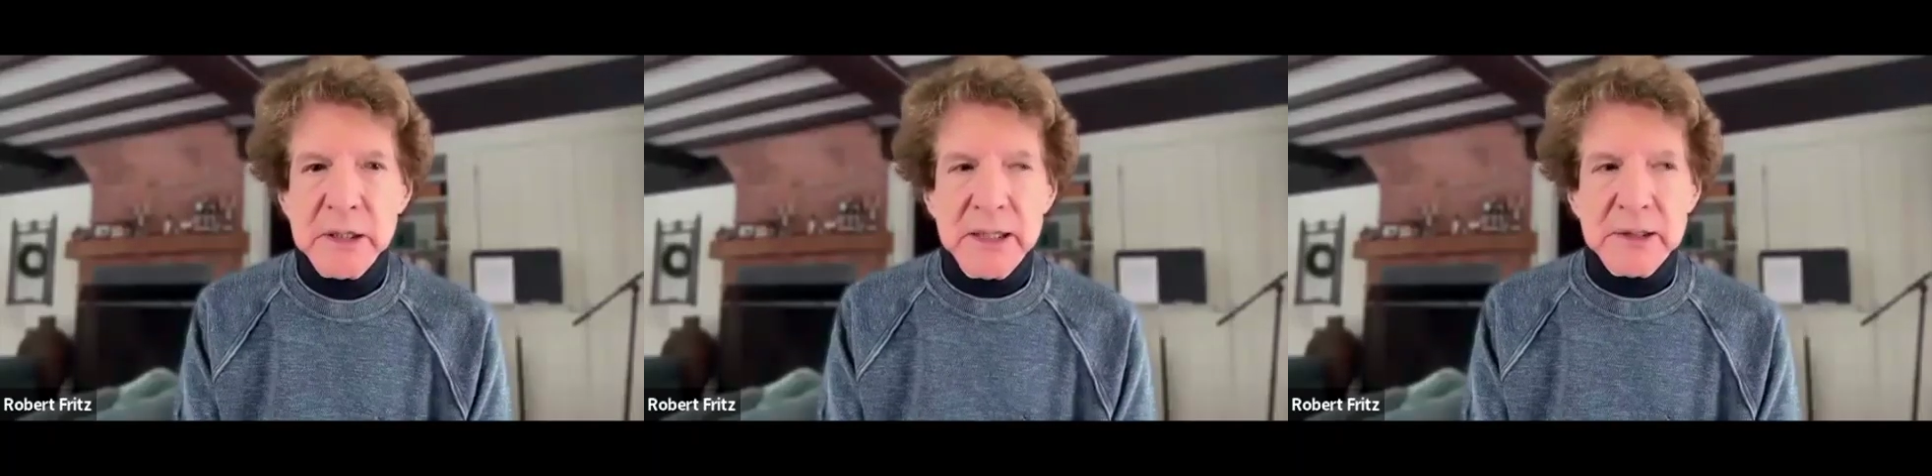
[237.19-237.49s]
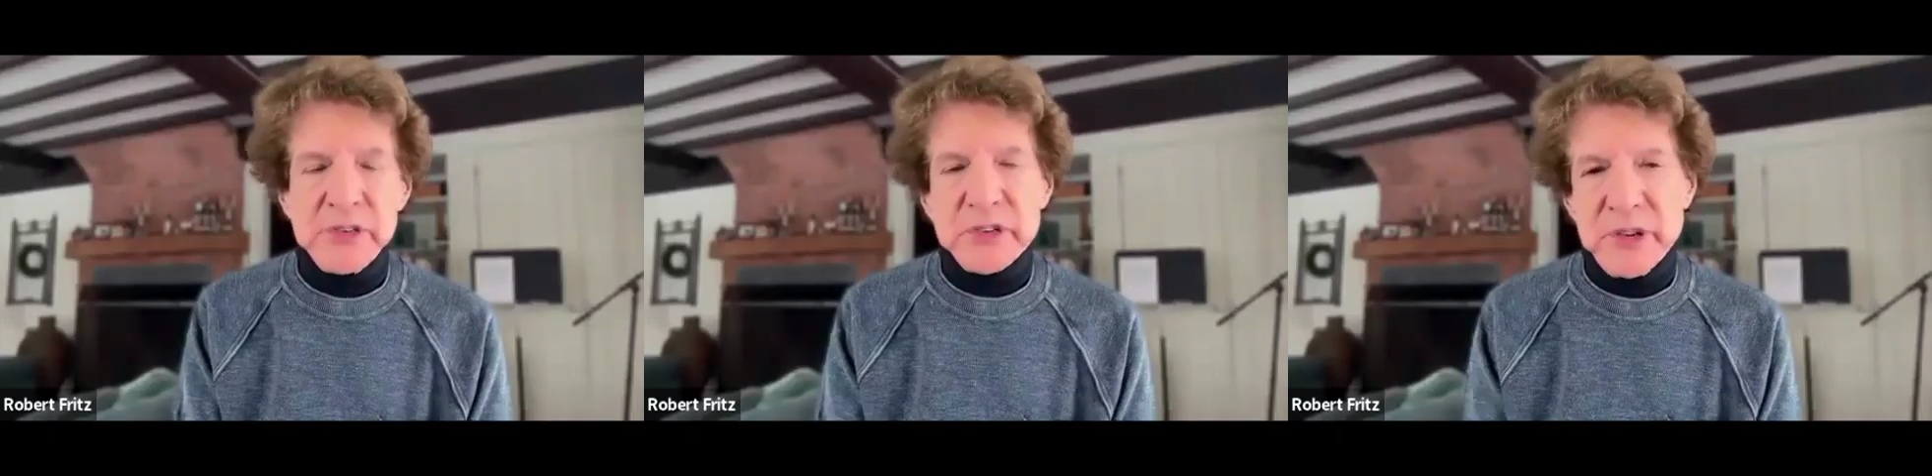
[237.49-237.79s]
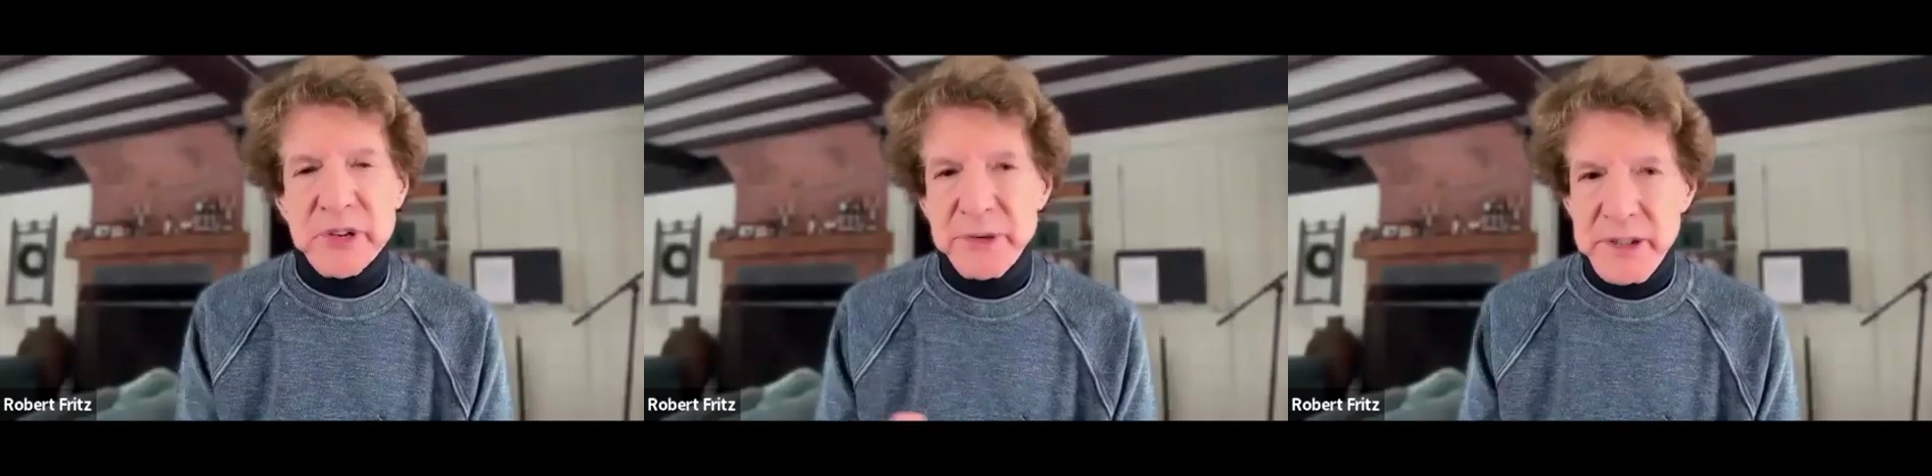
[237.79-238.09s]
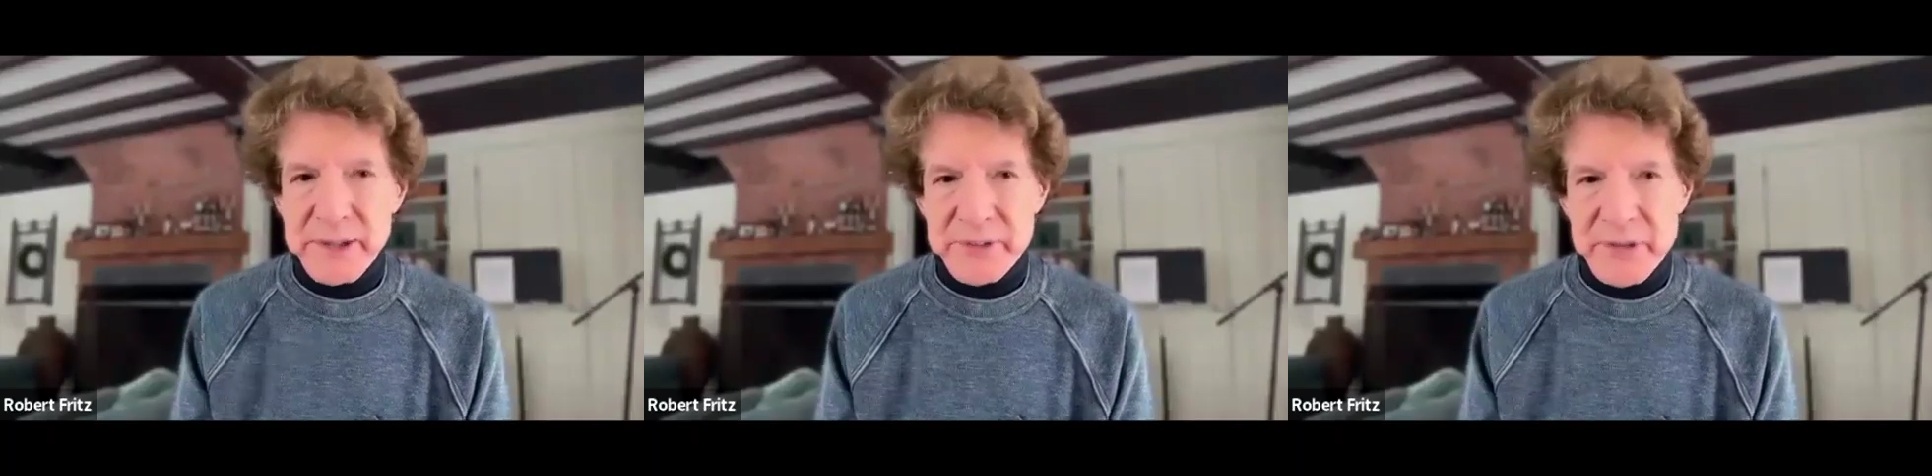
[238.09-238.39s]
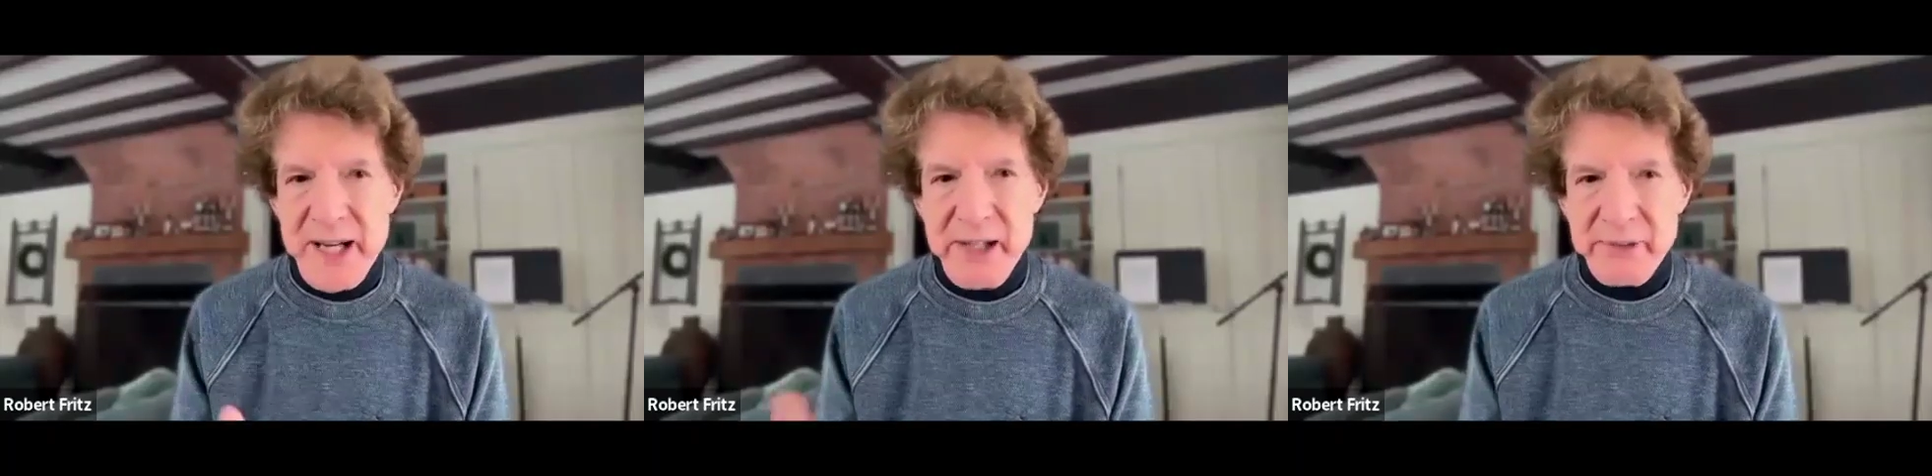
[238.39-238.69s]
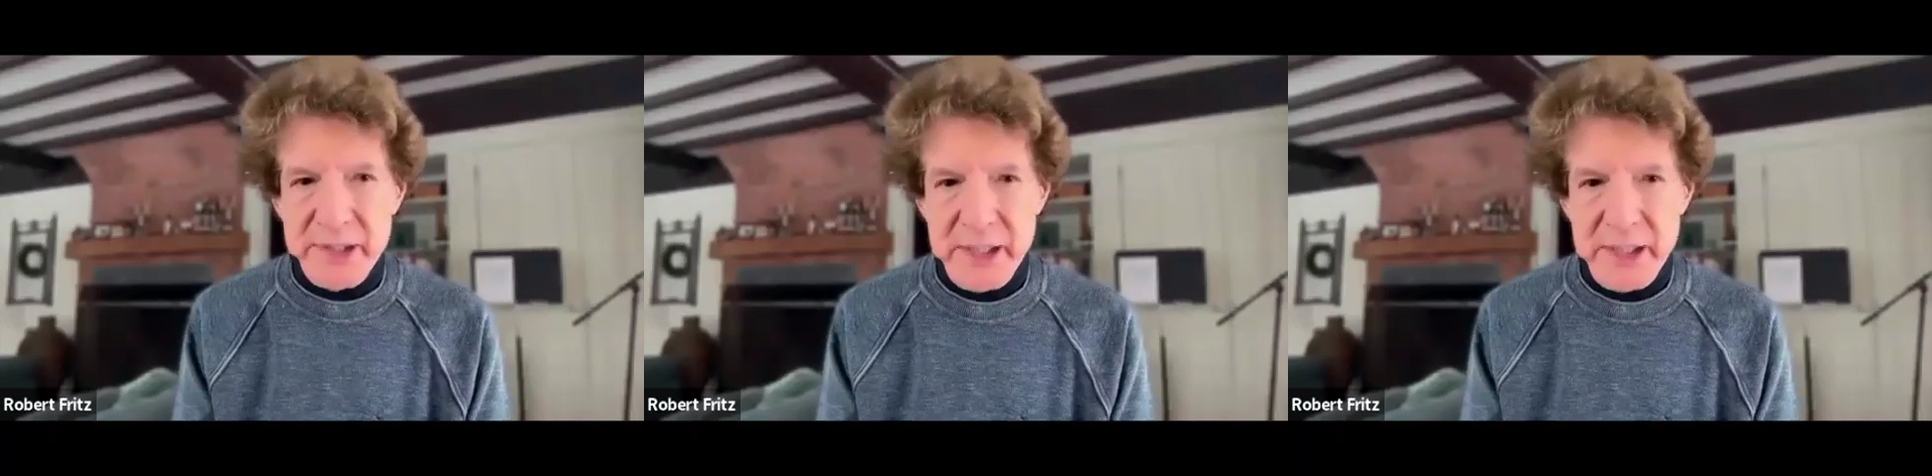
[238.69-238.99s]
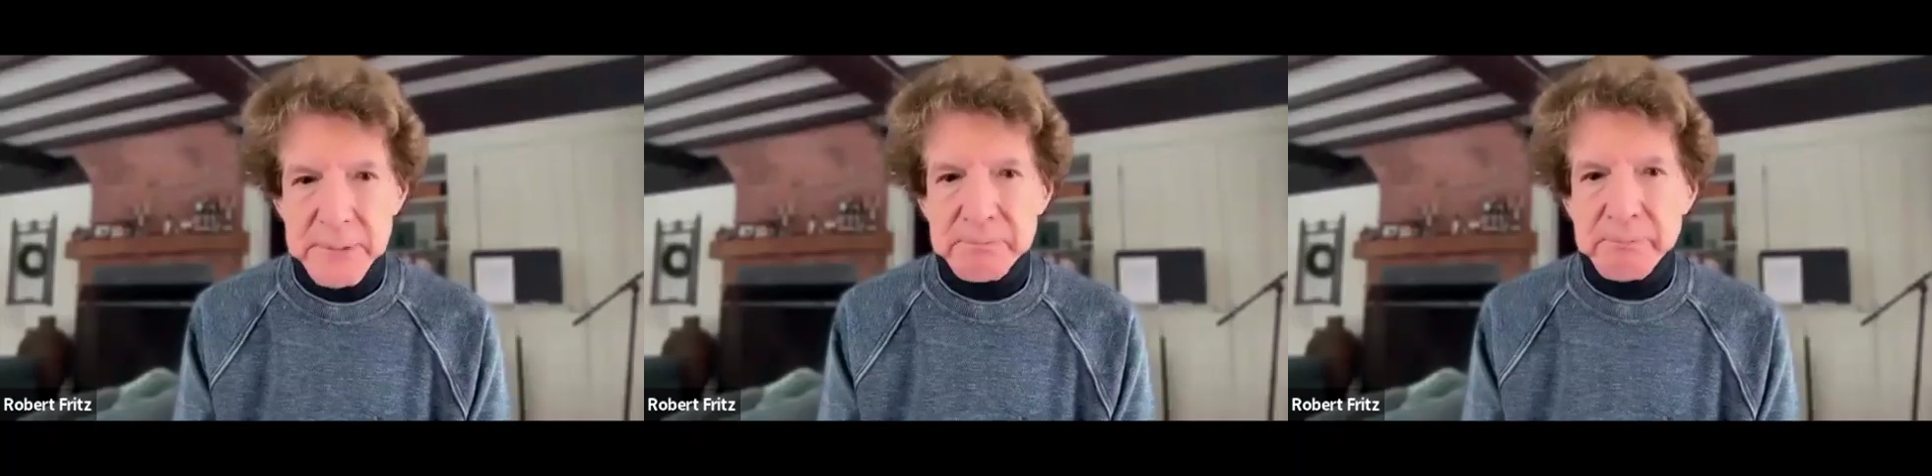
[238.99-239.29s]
in the scrutiny of reality.